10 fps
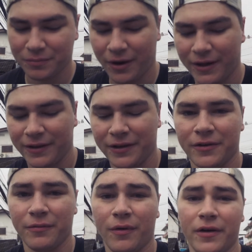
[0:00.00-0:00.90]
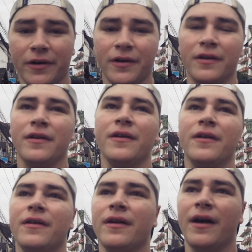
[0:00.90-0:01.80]
probably liter of water.
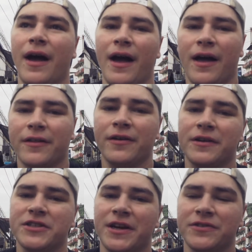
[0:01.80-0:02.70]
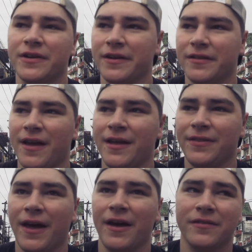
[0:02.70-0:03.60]
The current exchange rate is
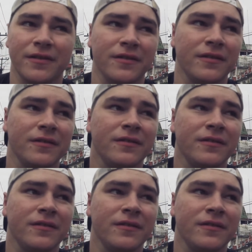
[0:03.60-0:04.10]
8,000